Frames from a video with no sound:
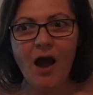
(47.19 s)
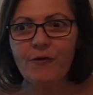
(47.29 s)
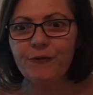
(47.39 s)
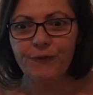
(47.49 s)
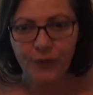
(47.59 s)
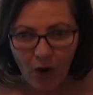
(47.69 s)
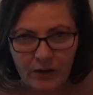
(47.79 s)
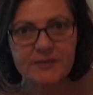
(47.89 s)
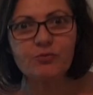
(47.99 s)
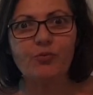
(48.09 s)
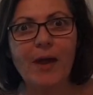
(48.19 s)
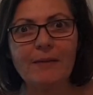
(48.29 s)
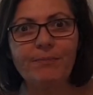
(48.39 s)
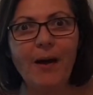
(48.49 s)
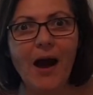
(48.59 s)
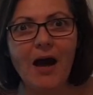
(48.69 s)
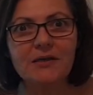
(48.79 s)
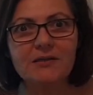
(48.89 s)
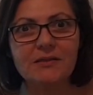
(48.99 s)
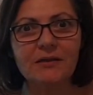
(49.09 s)
a fox ran
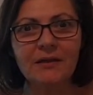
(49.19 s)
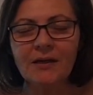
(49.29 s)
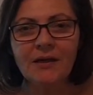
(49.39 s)
past,